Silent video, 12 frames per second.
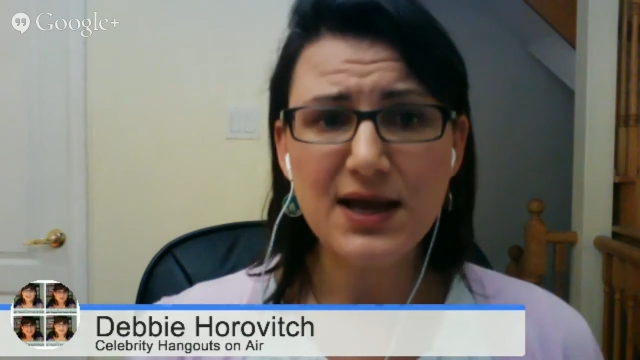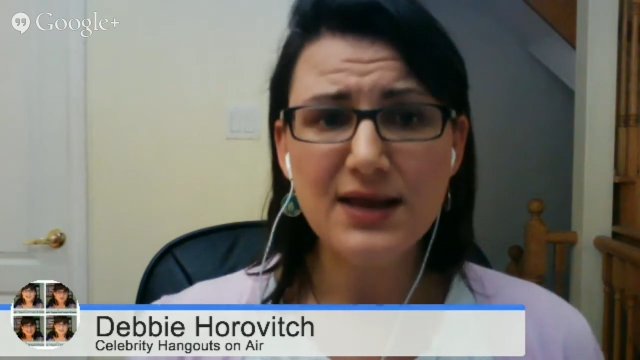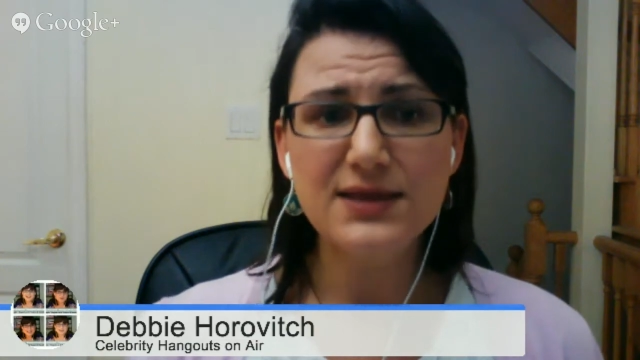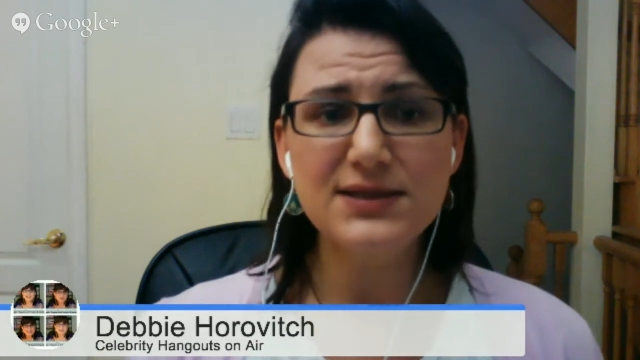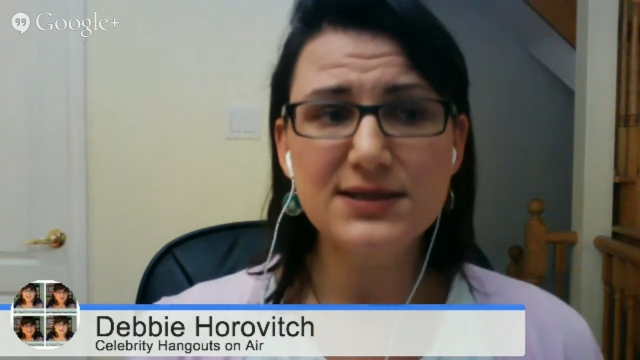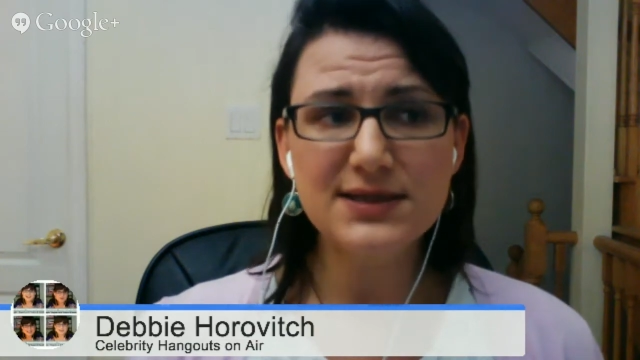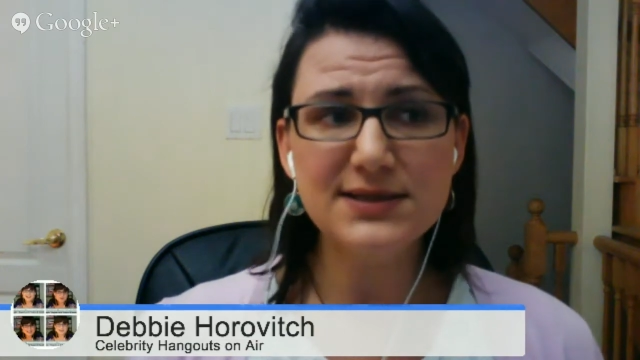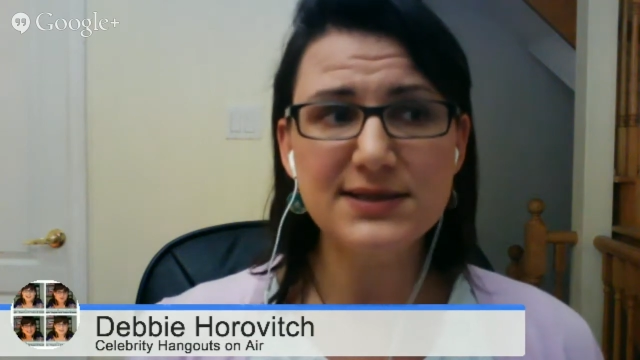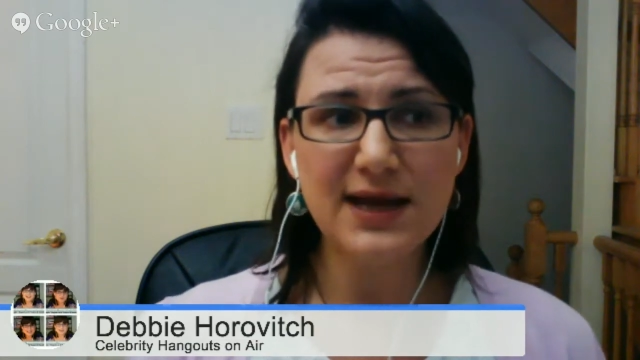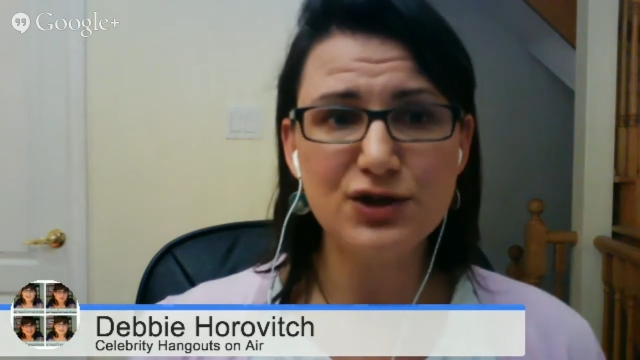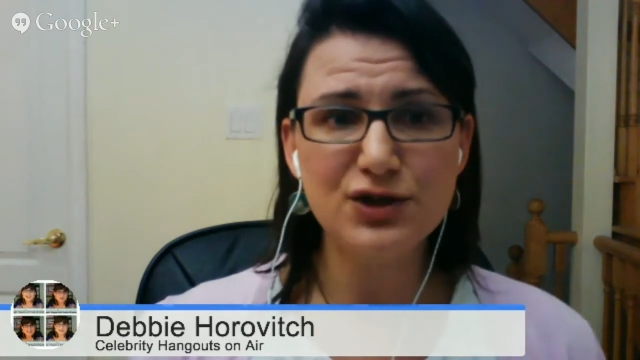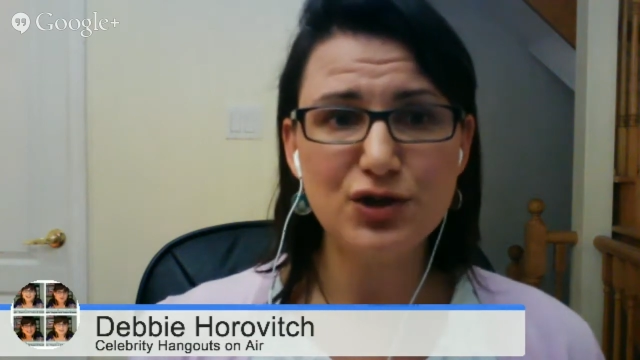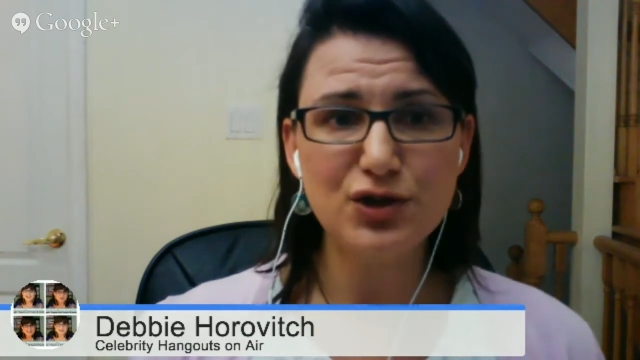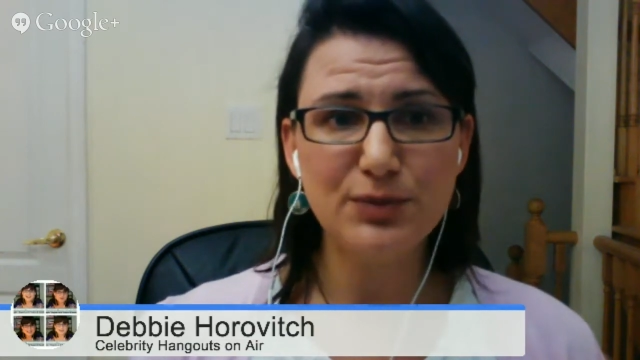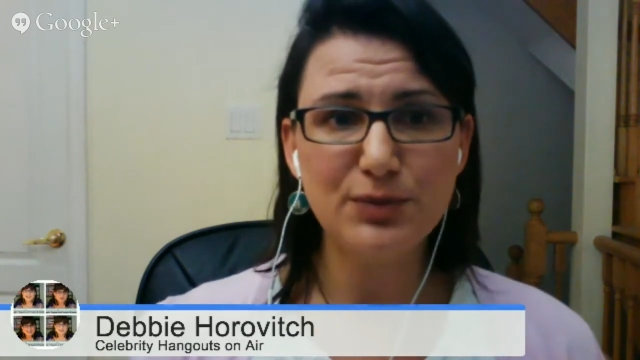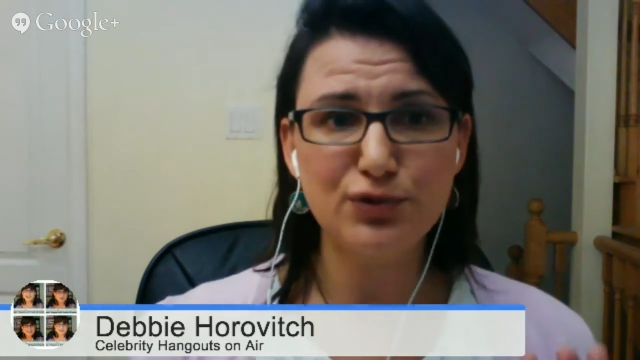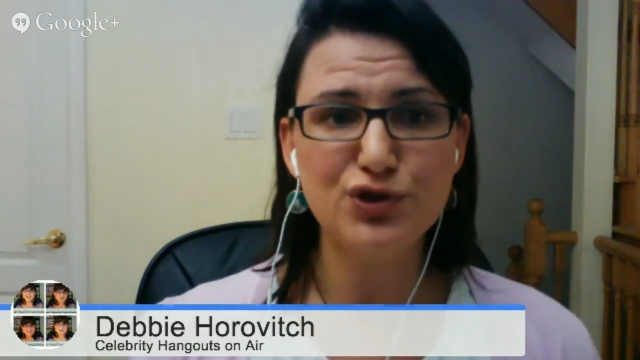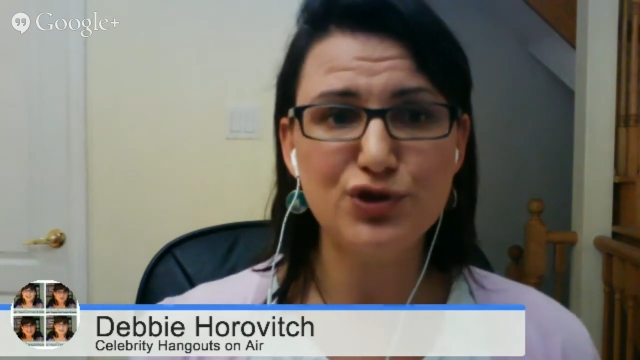that doesn't actually
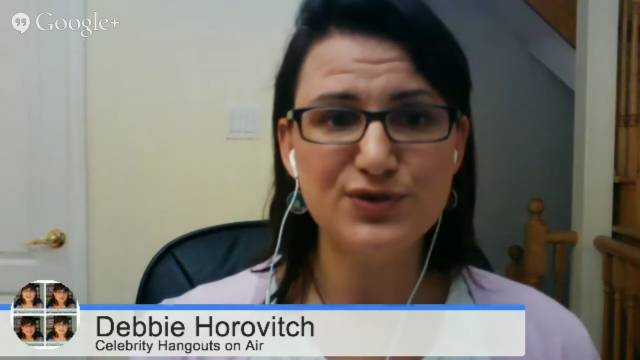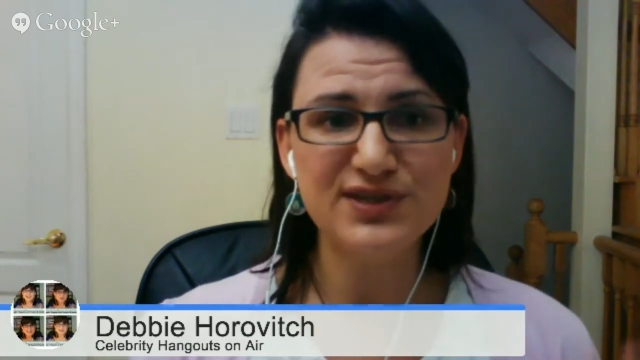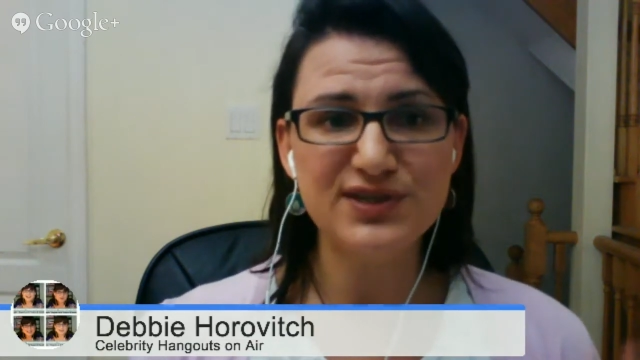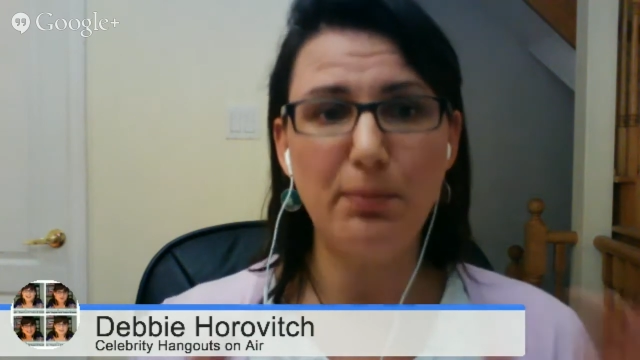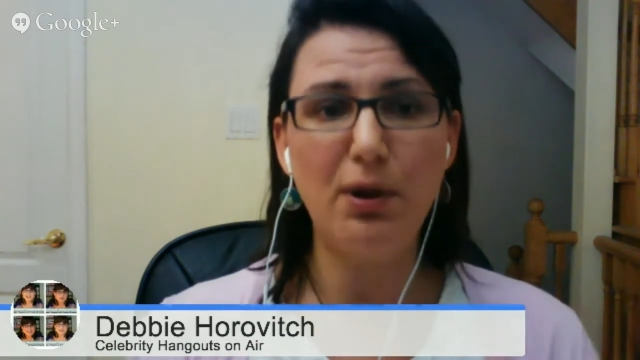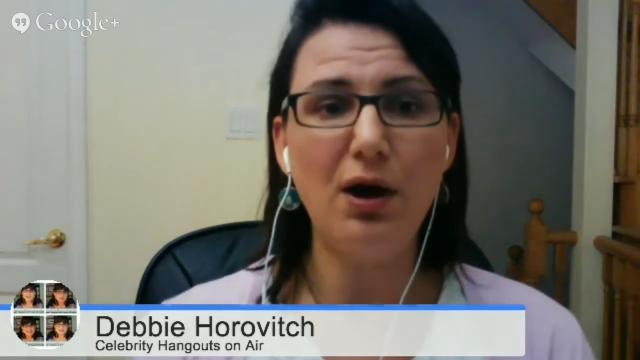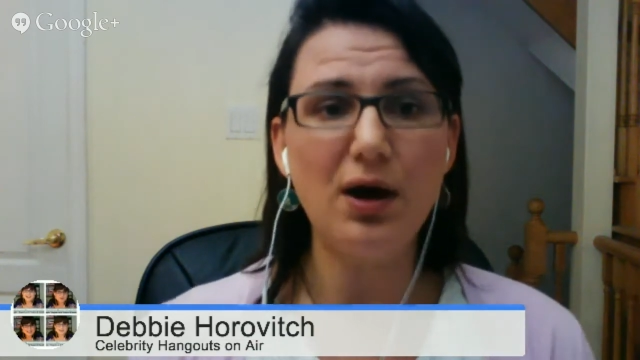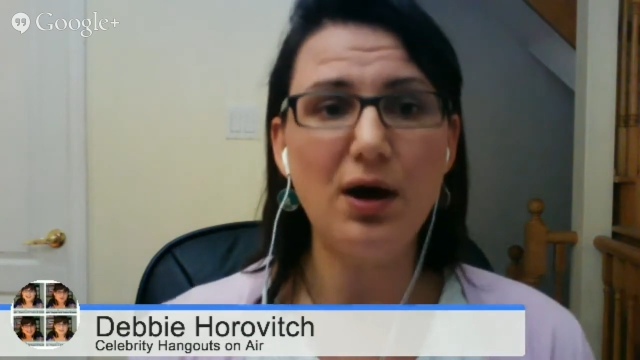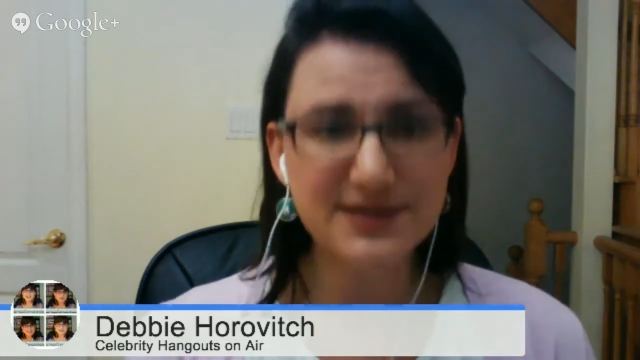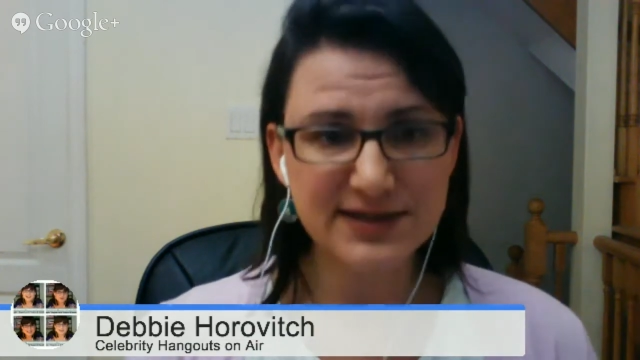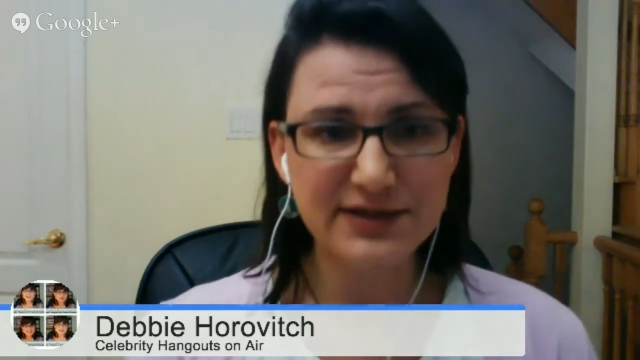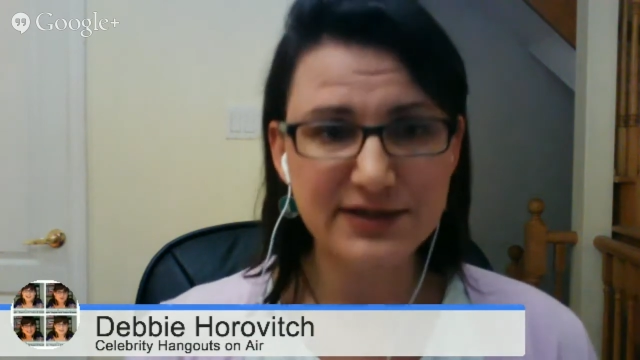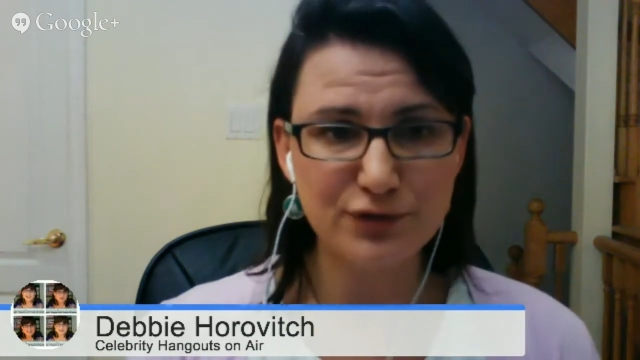produce a positive